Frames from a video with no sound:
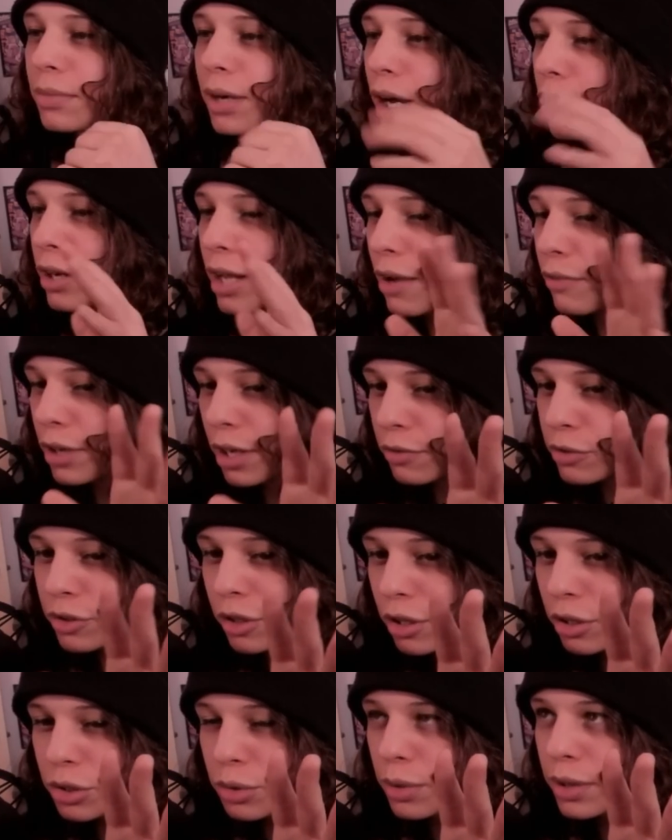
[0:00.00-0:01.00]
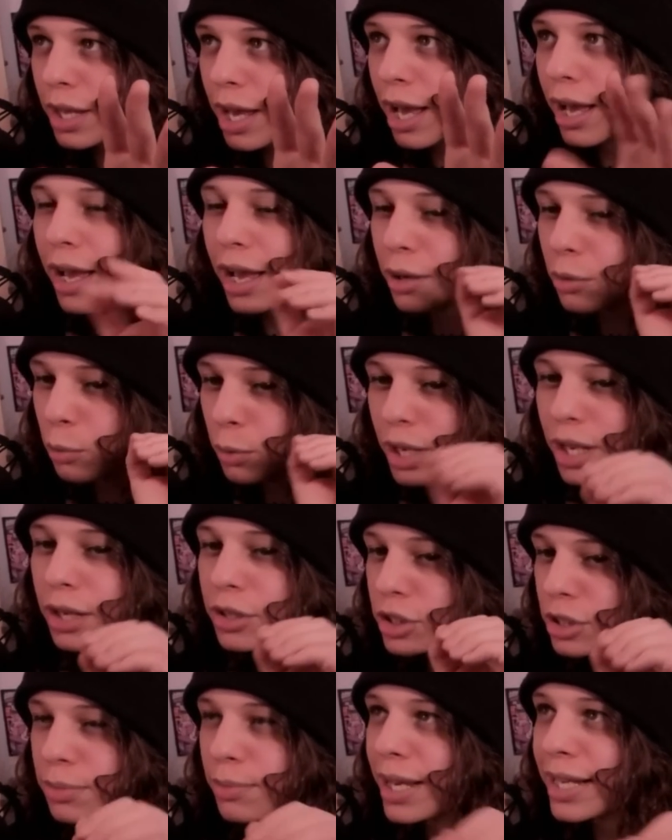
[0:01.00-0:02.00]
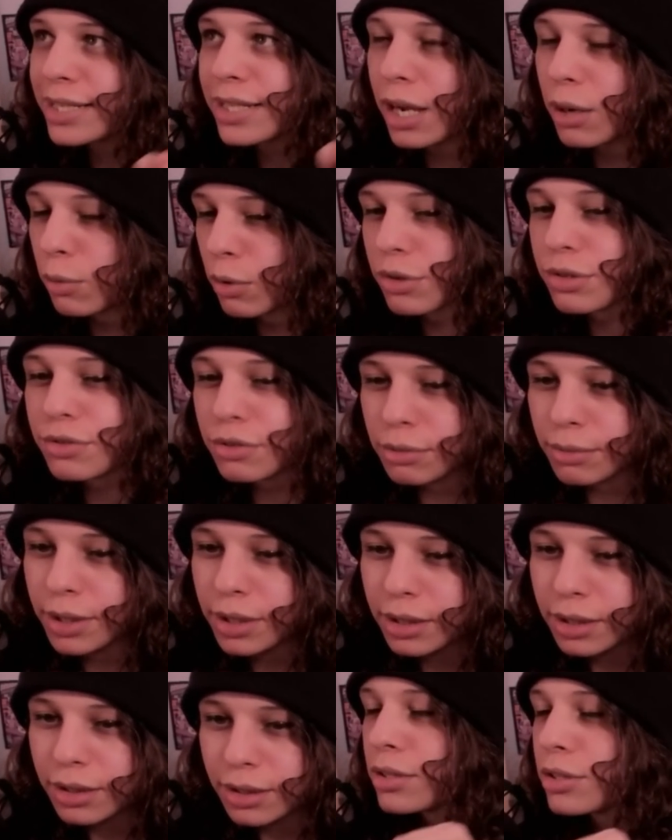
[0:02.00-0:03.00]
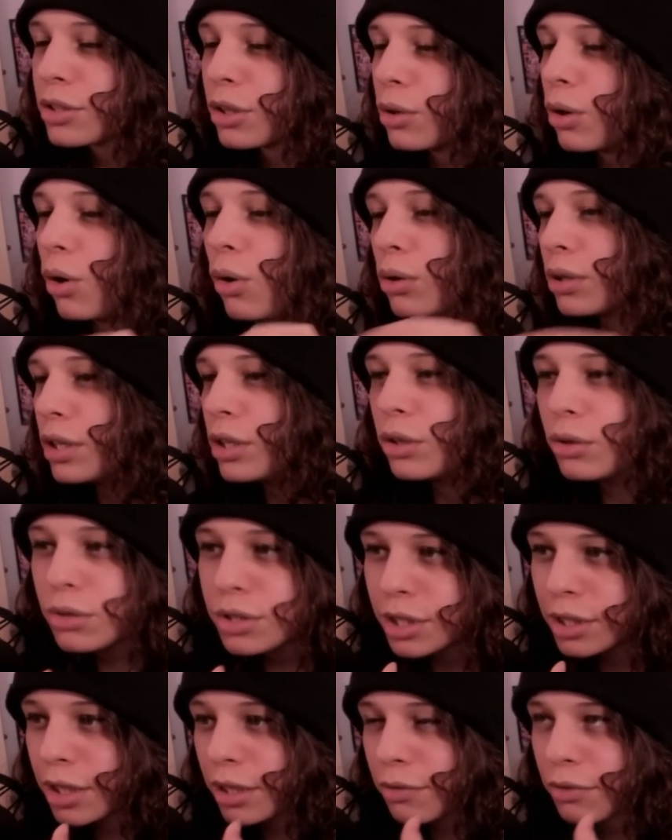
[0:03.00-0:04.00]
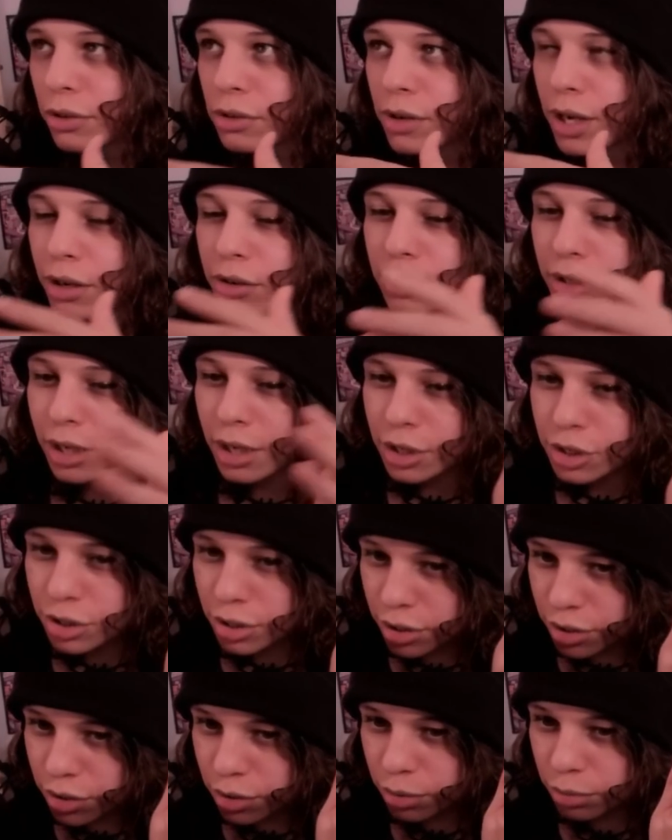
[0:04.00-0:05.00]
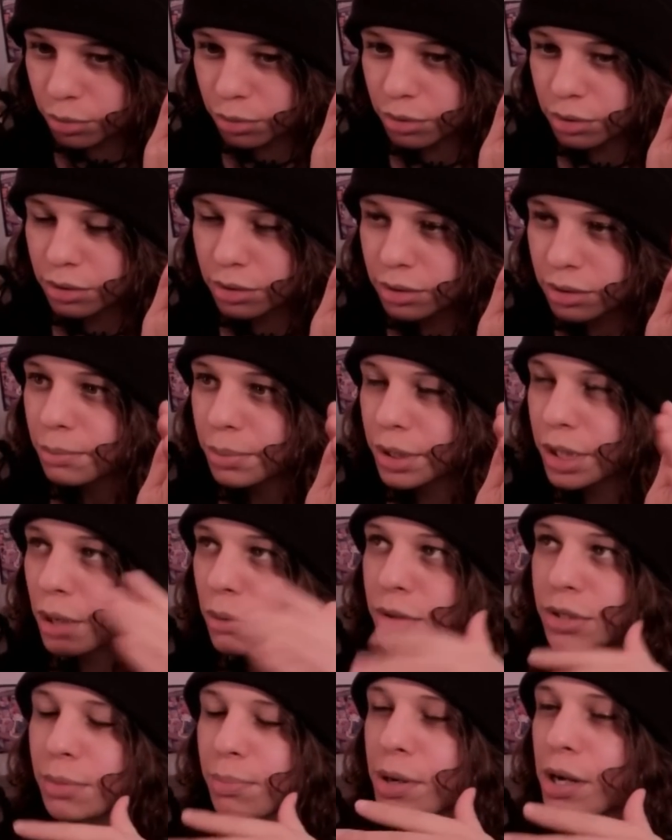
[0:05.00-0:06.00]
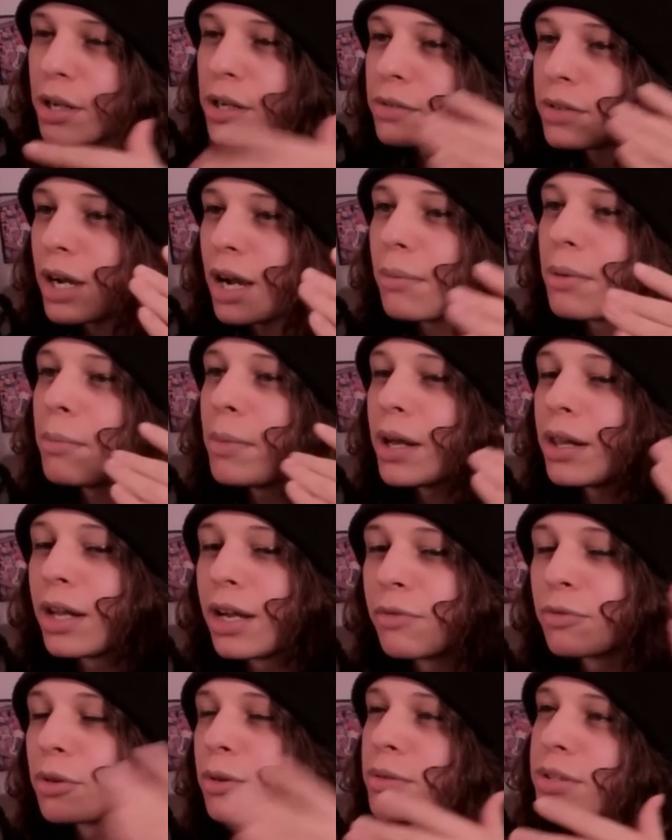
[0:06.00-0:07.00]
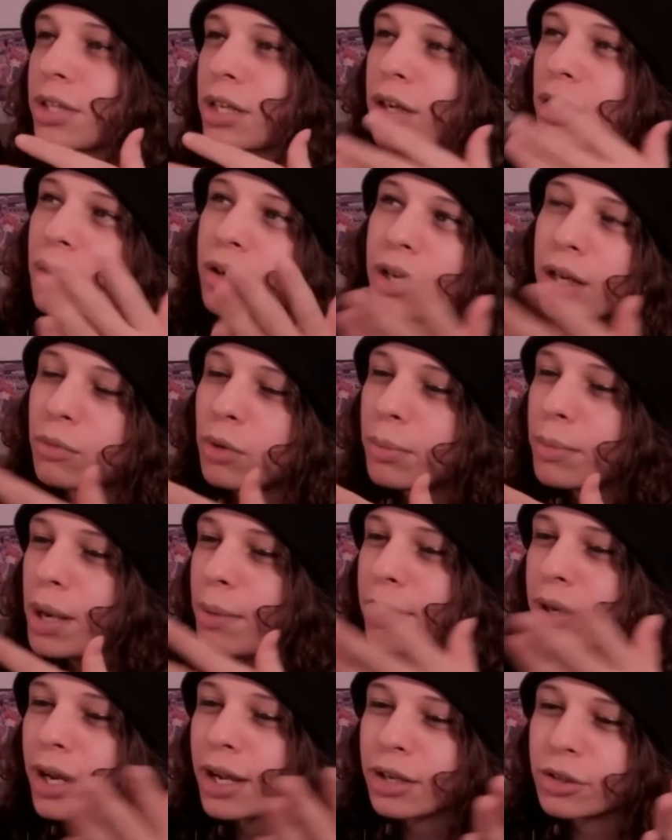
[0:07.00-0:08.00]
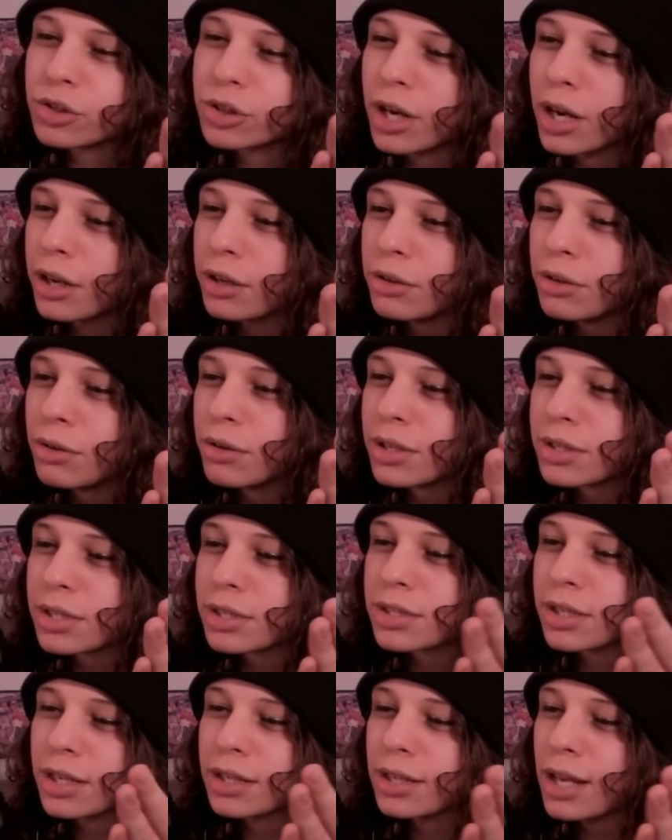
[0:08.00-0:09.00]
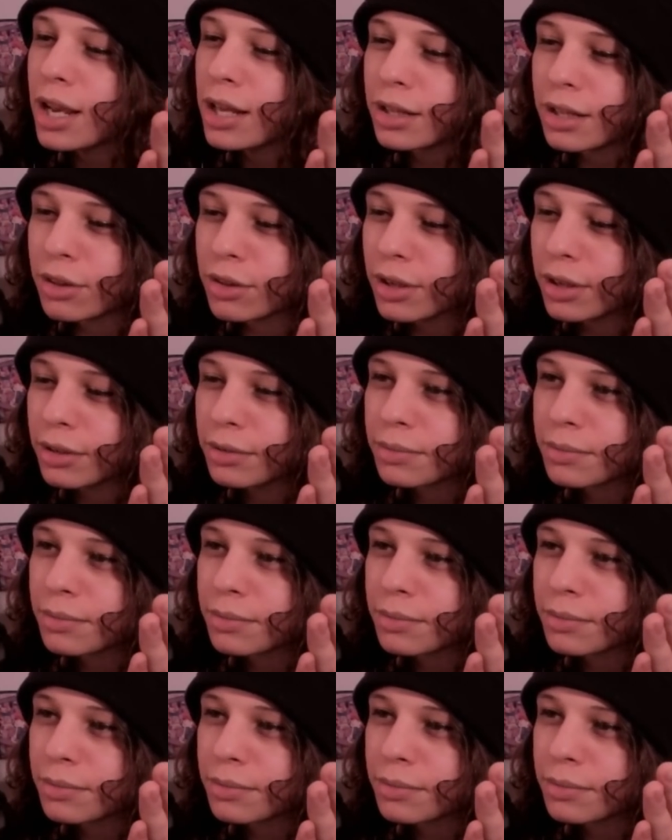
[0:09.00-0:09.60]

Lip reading: I already have enough struggles with that, and weed just makes that worse for me. So only using it for recreation is cool. But there was a period of time in my life where it was like, okay, well, maybe I could try to do this as, like, a daily thing.